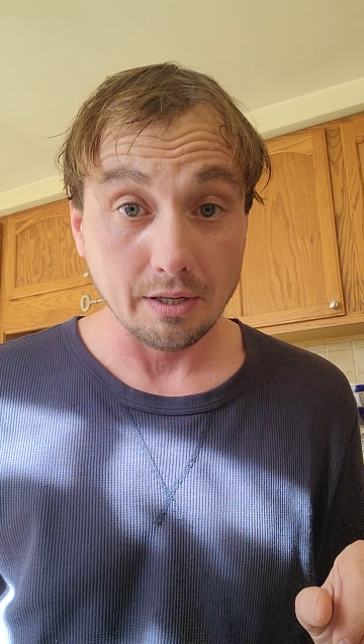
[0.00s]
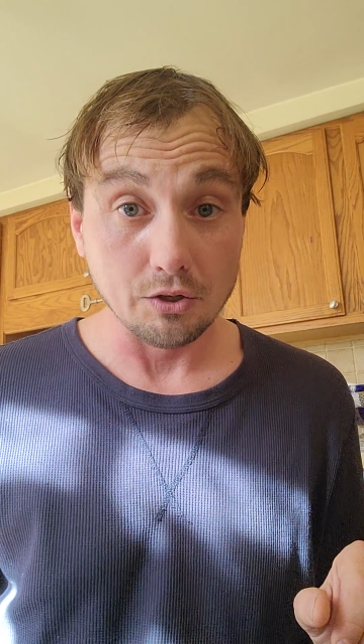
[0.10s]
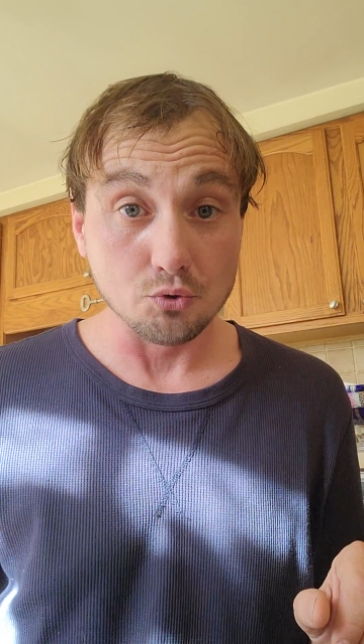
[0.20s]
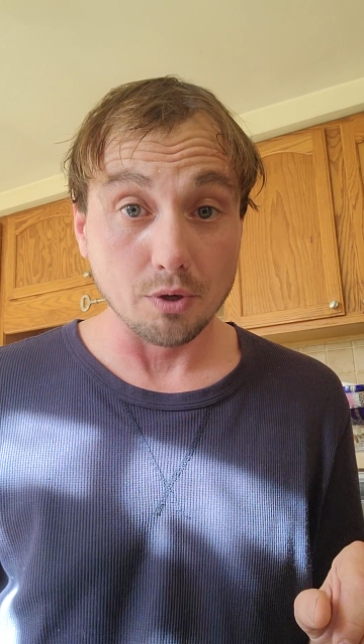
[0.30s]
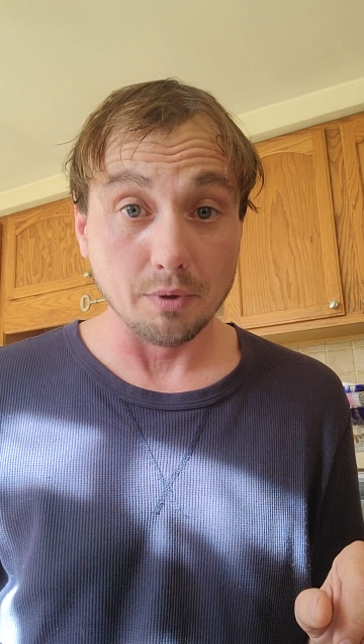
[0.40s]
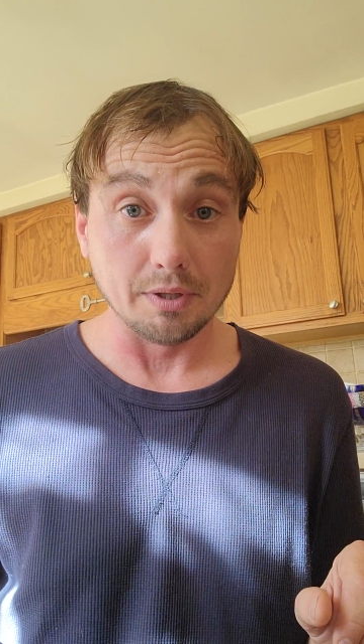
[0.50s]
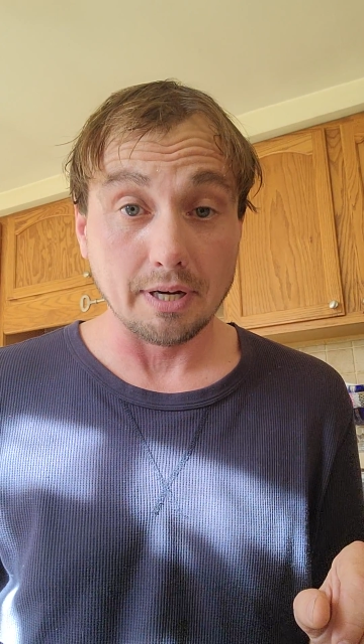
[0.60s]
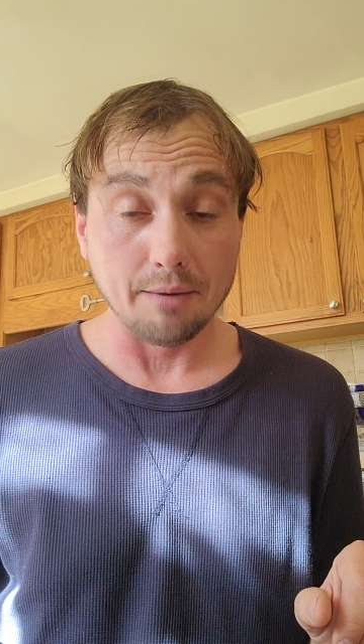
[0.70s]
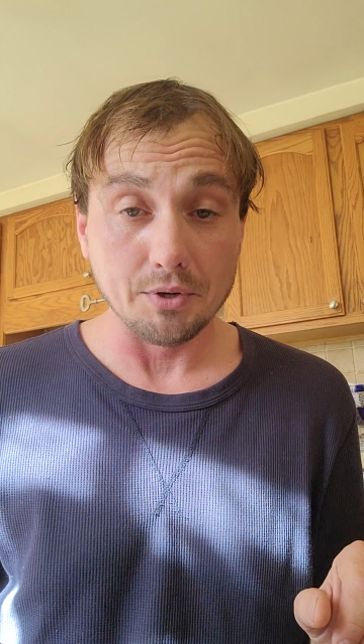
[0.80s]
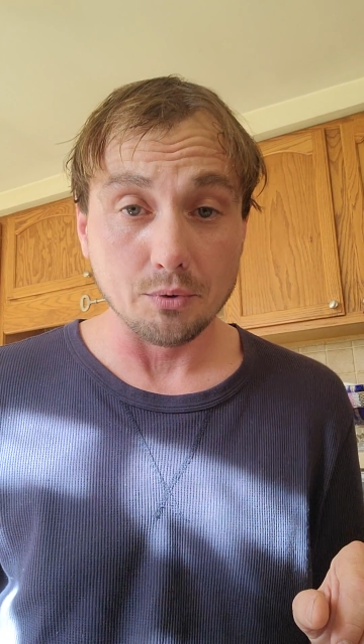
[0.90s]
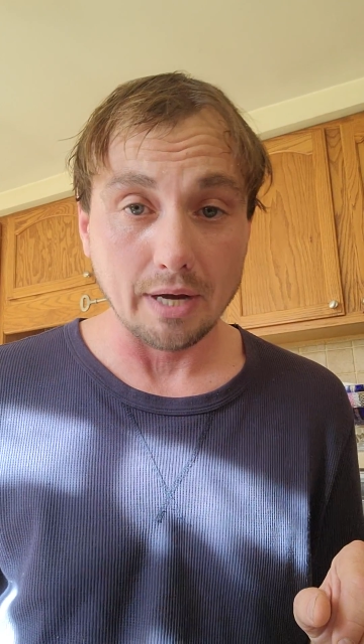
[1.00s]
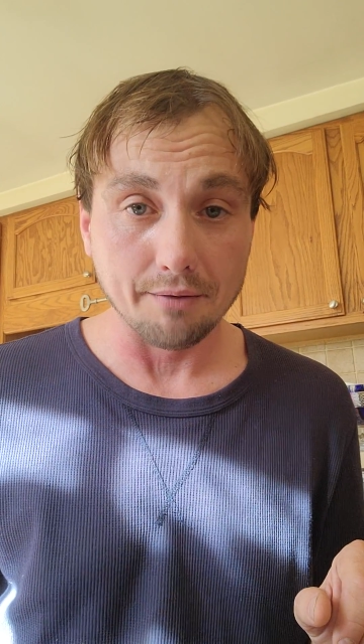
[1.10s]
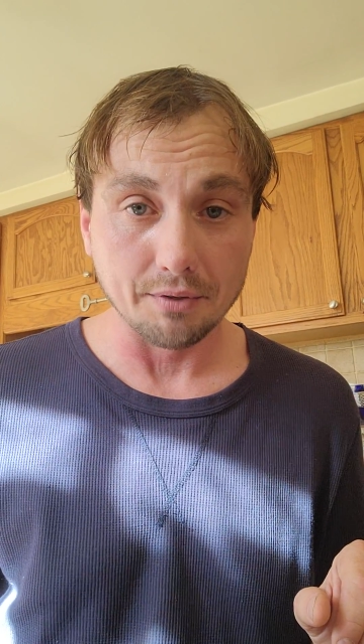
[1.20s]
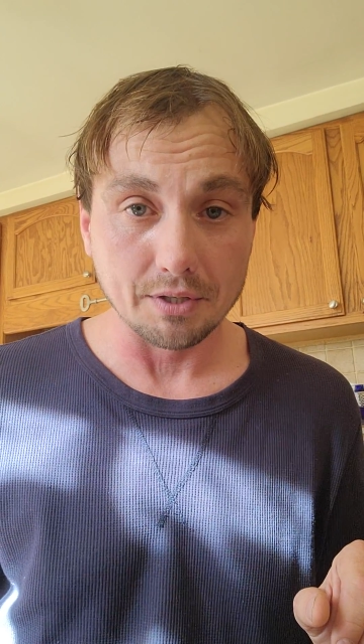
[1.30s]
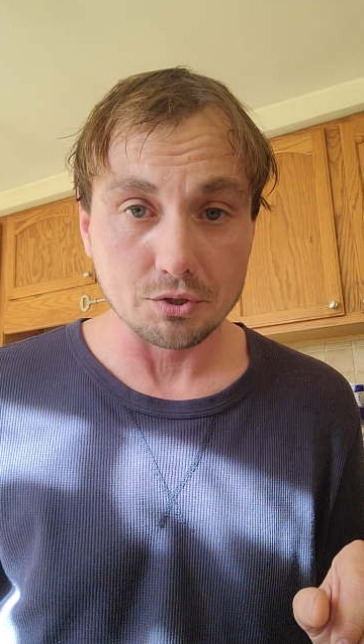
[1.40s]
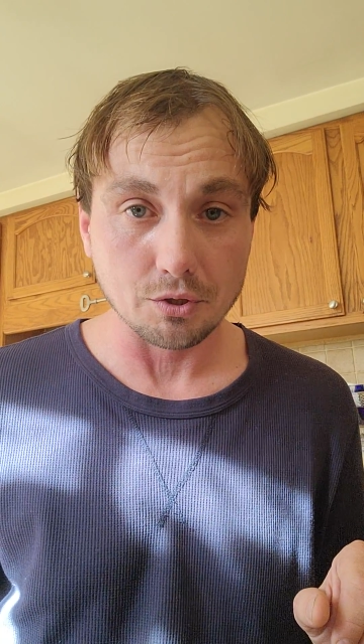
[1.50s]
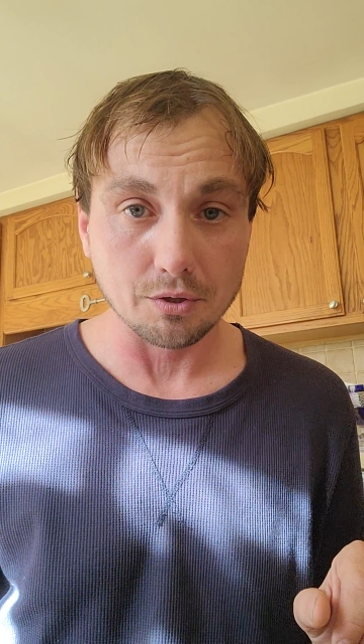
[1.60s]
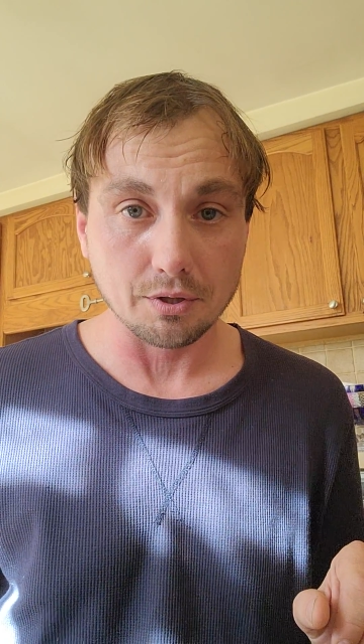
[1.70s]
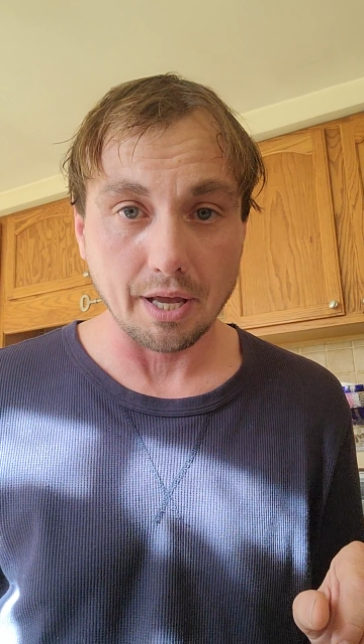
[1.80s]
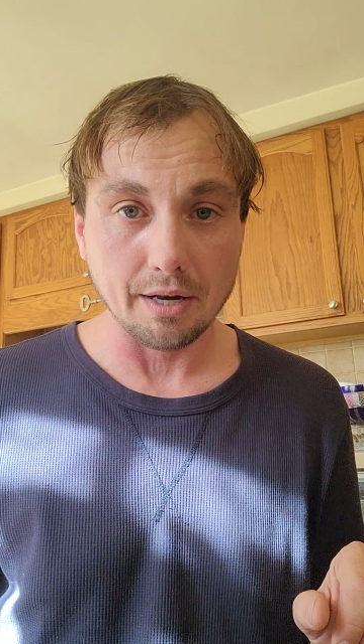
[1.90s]
enjoy what time we do have on this
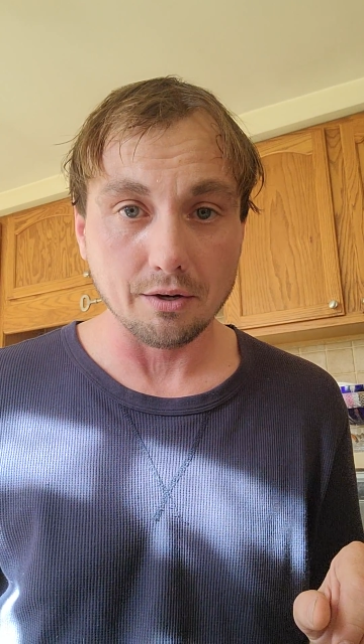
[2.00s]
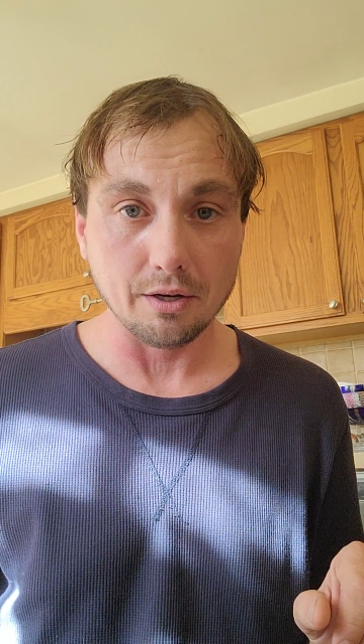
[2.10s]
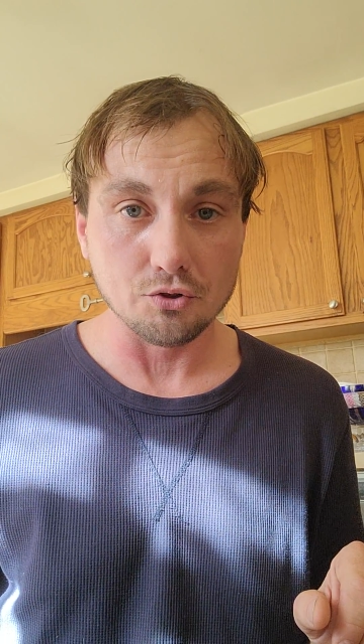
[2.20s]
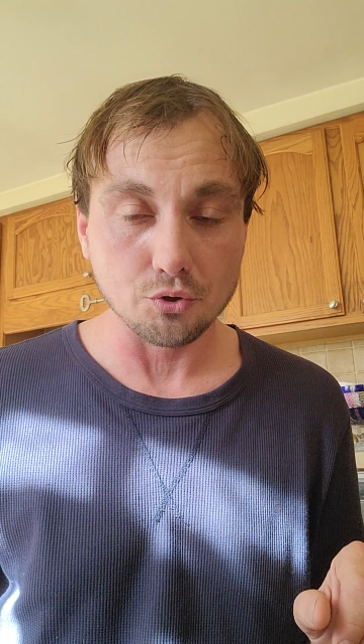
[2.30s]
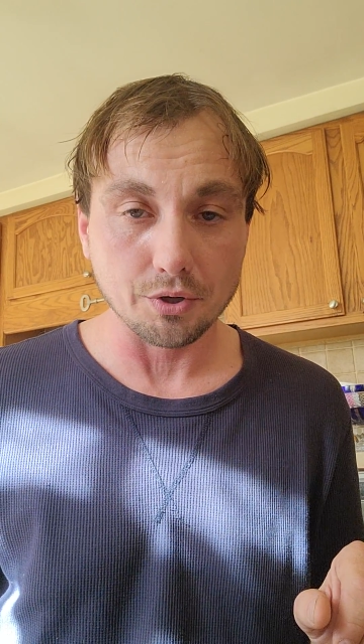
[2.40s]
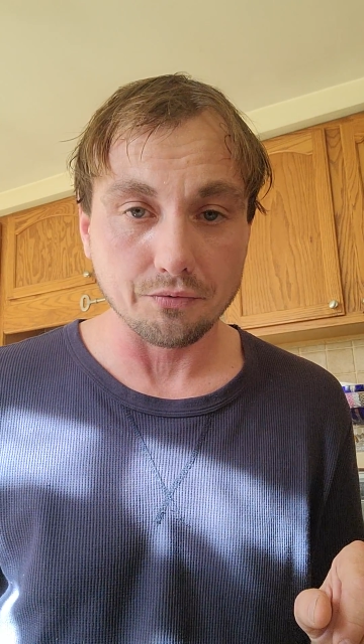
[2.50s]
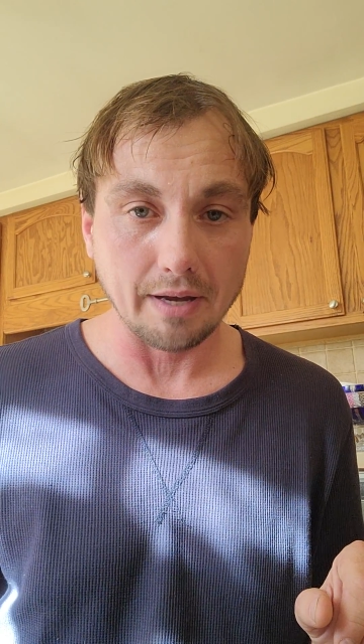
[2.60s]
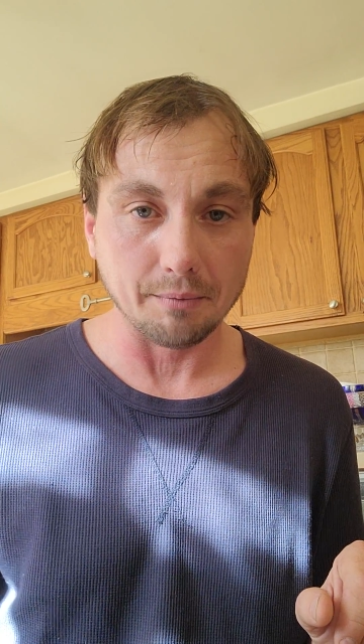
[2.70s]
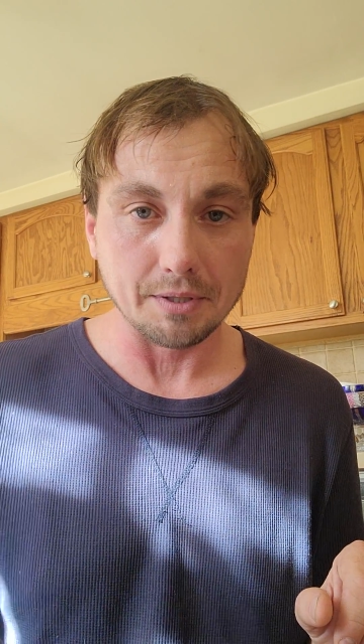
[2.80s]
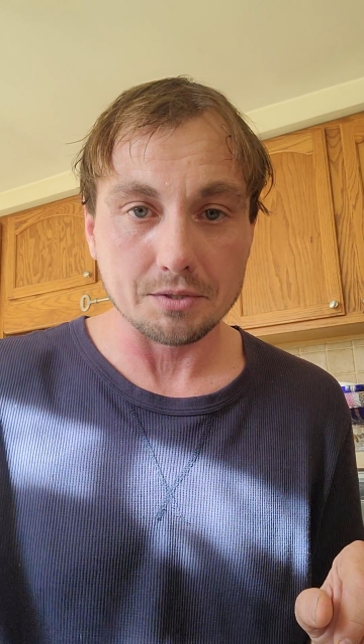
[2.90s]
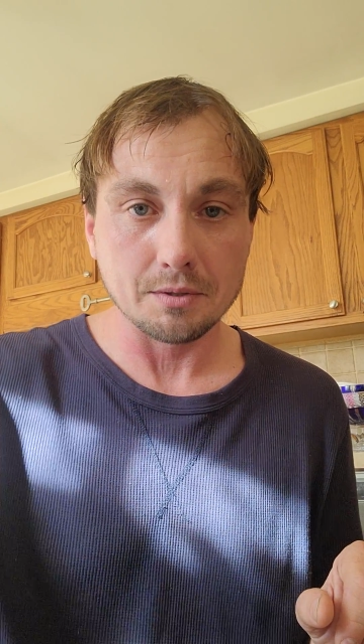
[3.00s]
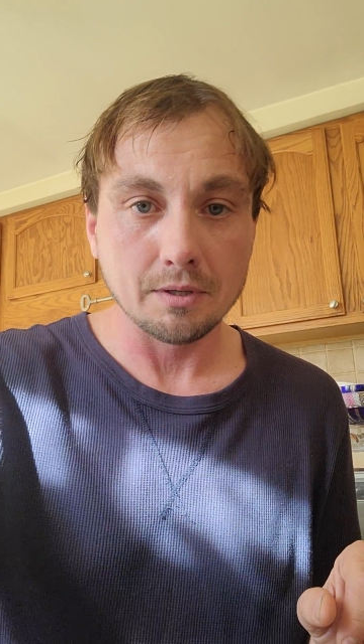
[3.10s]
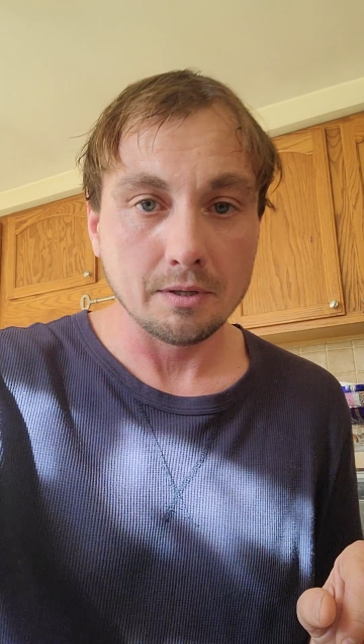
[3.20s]
earth and enjoy your families.